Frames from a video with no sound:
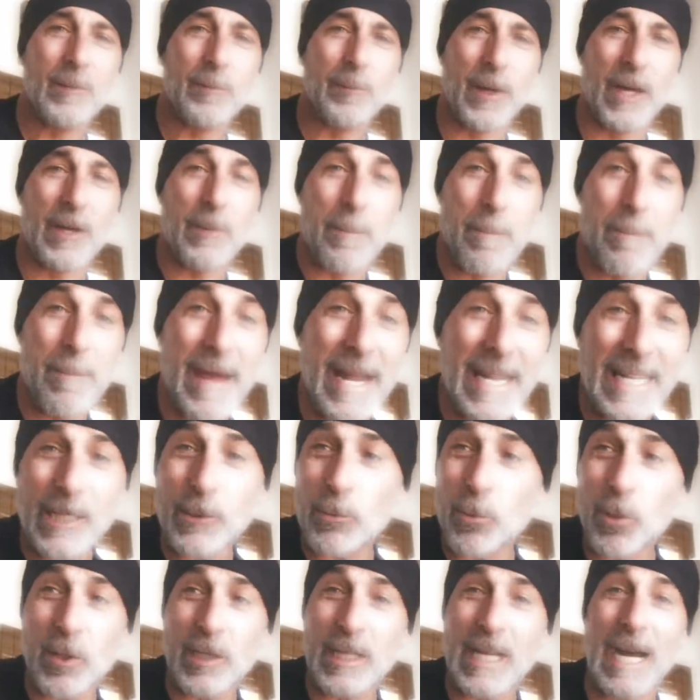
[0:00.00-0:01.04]
but many
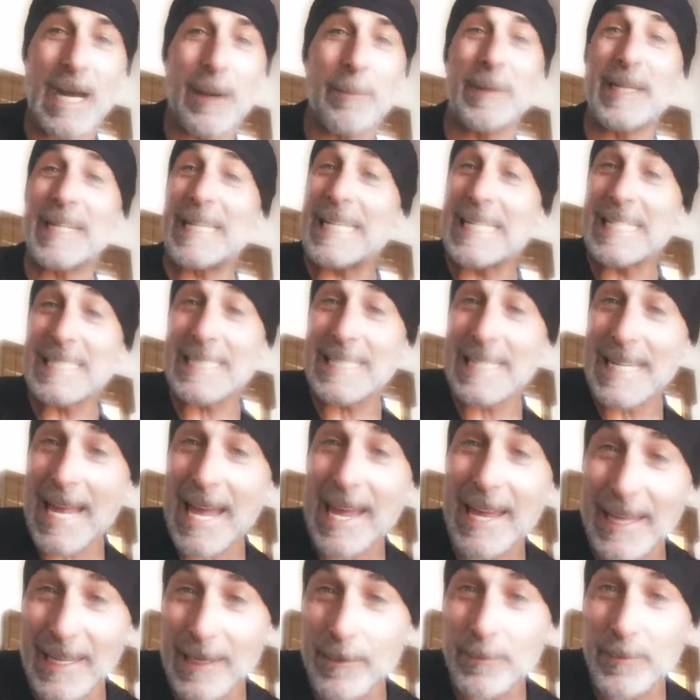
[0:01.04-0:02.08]
will come in his
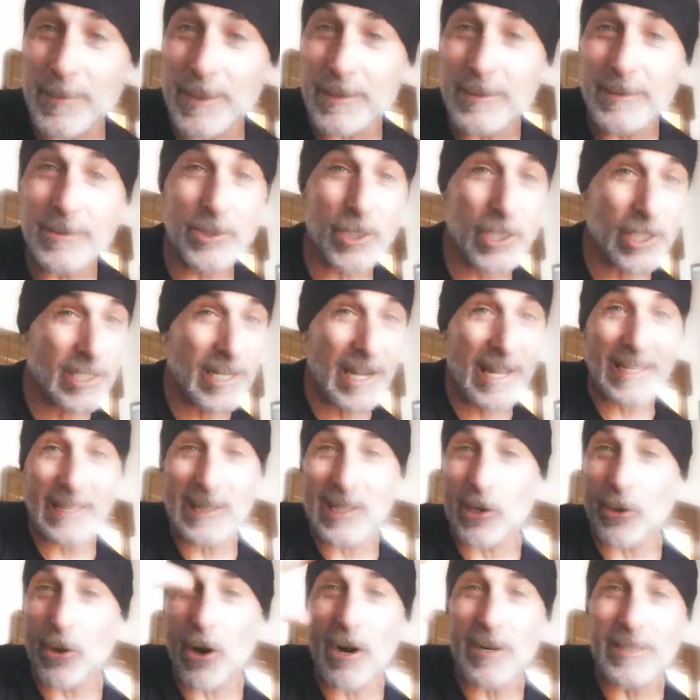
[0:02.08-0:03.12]
name, just like
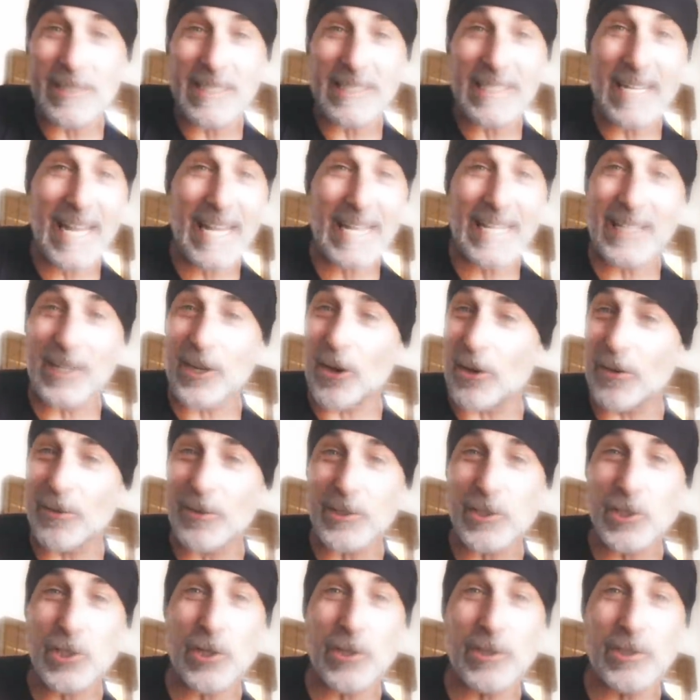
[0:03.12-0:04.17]
there are today in all
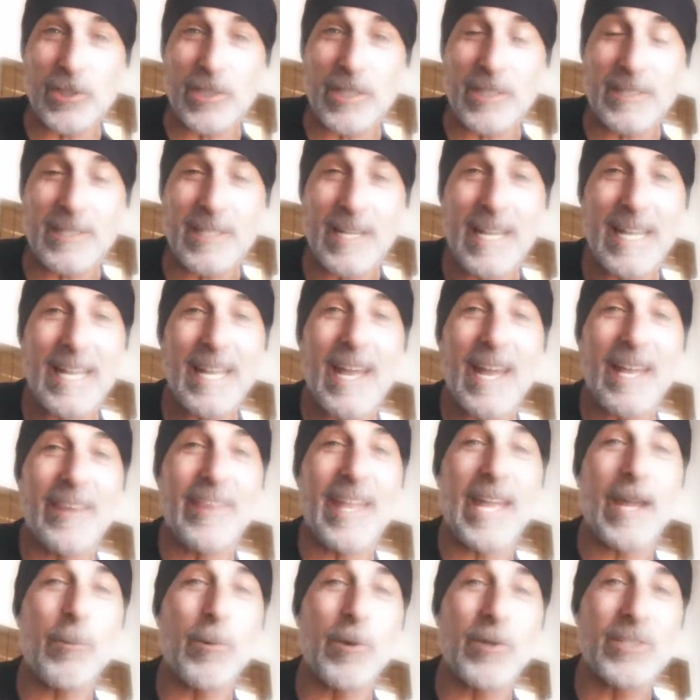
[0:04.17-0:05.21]
the churches, and
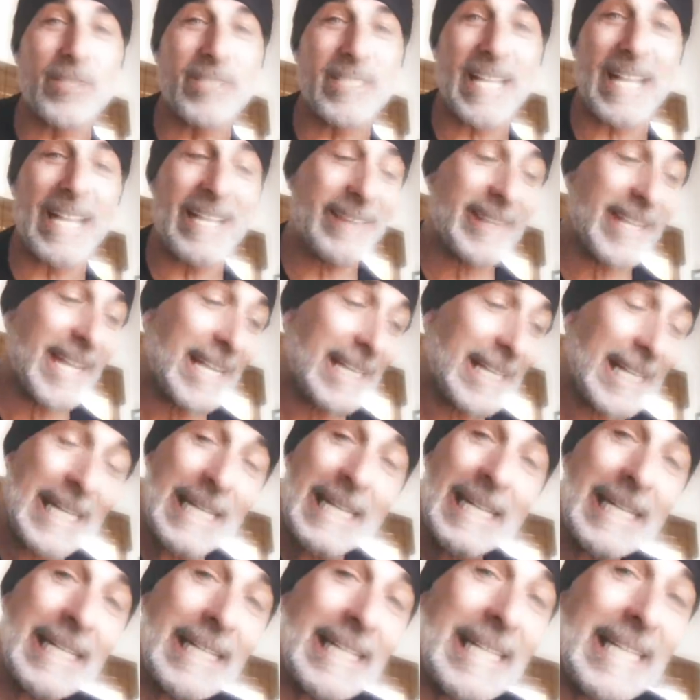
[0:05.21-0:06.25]
they will say that
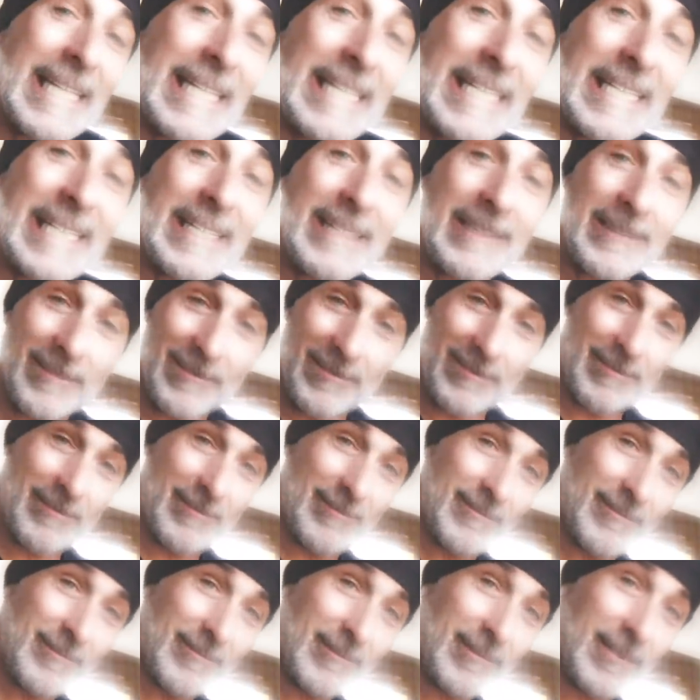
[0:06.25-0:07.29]
he,
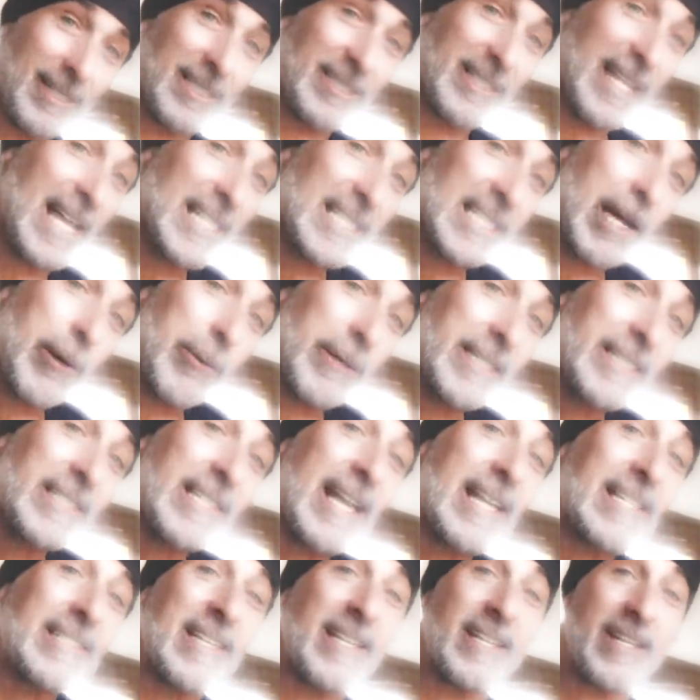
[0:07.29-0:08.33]
because that's how he
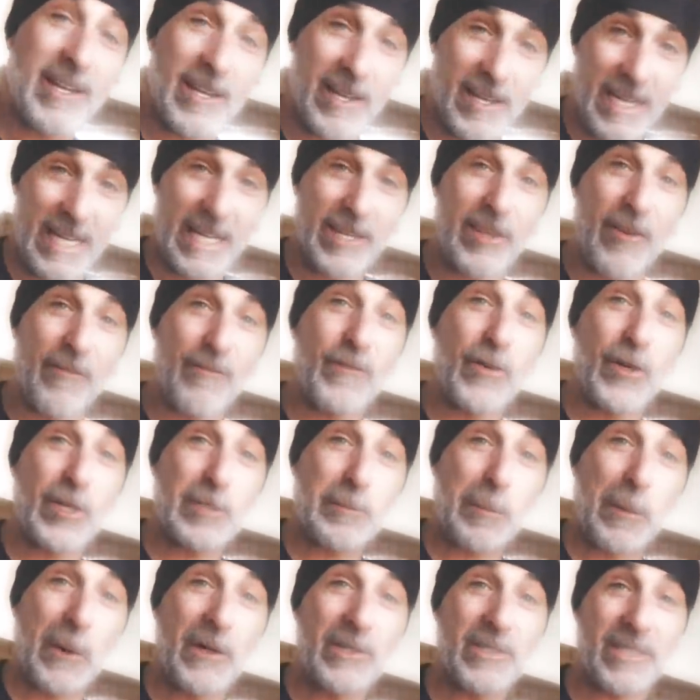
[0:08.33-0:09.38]
says it in the
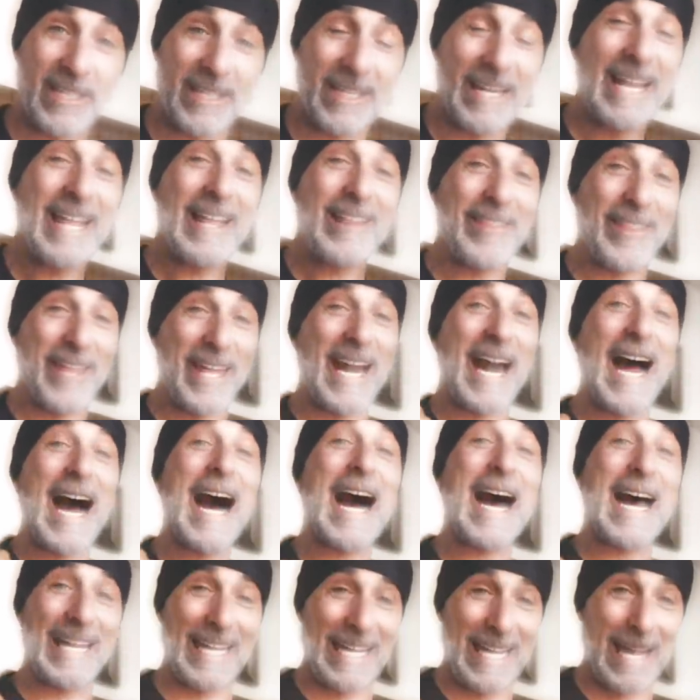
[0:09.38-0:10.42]
first person, that
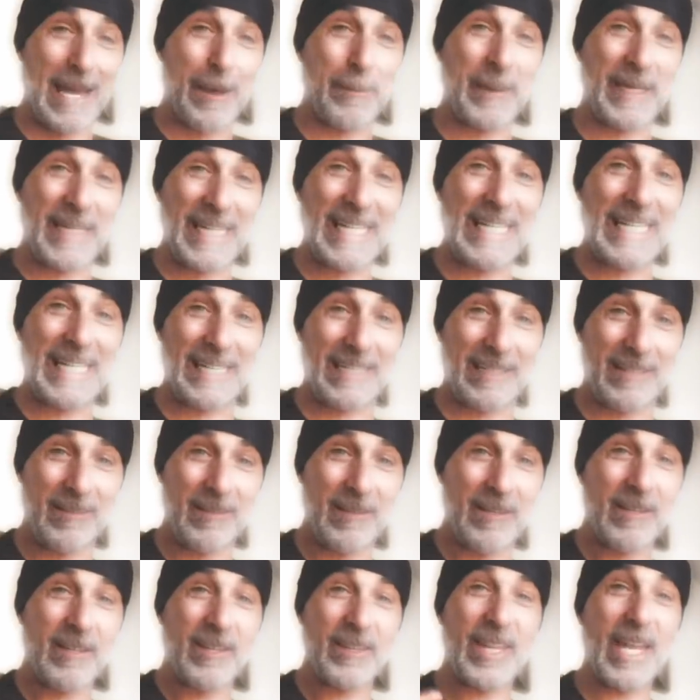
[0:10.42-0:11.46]
I am he.
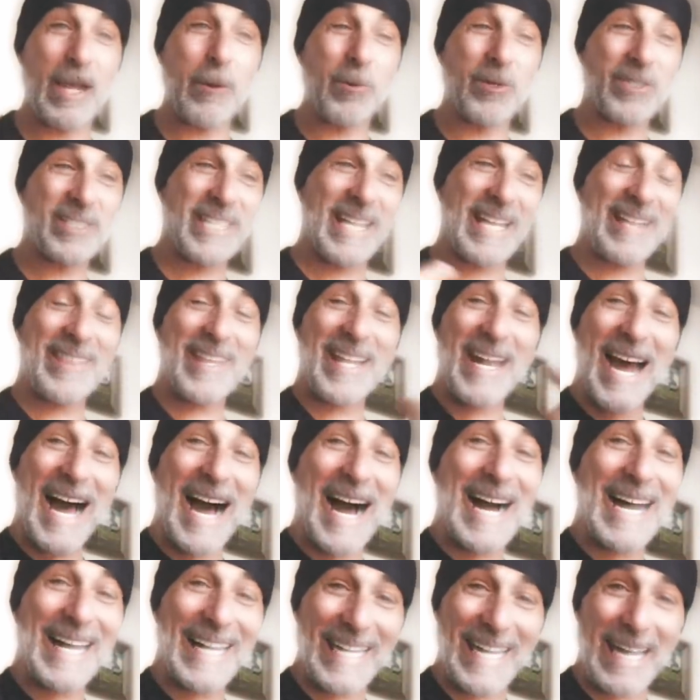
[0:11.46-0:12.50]
They will say that
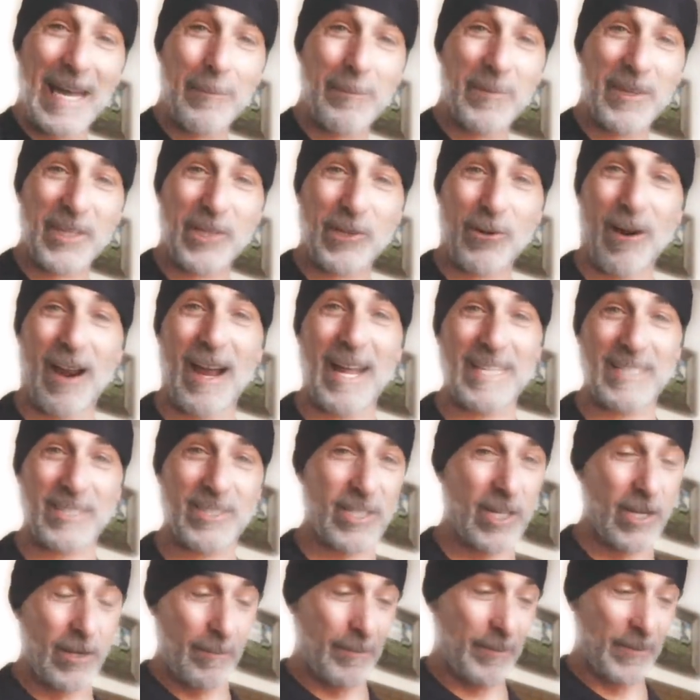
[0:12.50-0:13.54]
I am the
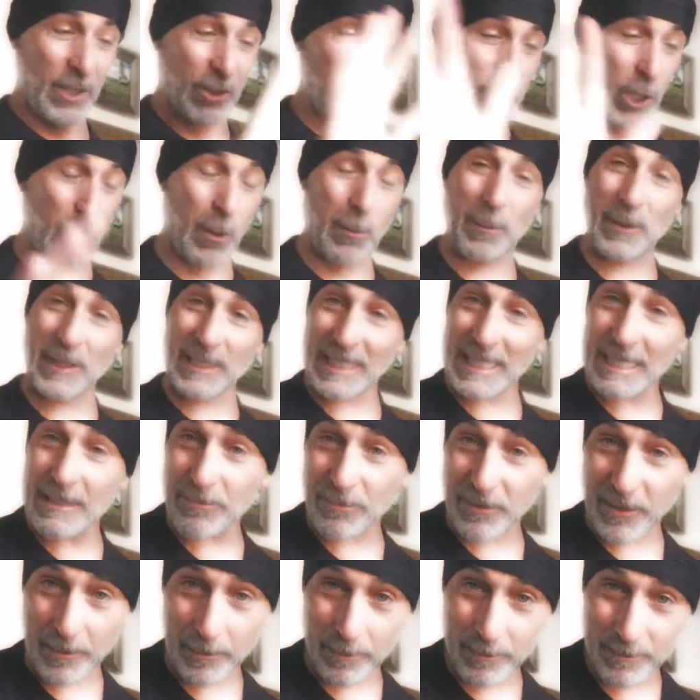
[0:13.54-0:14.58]
Christ. Don't
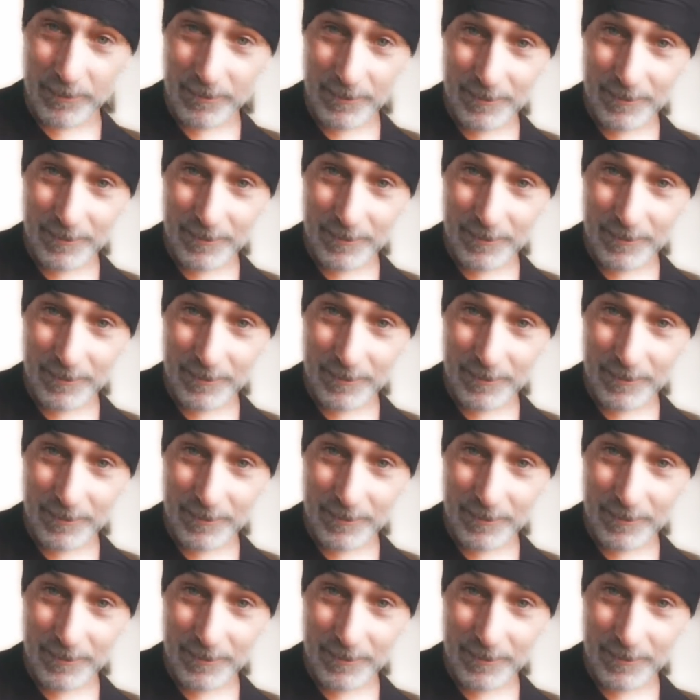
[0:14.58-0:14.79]
believe them.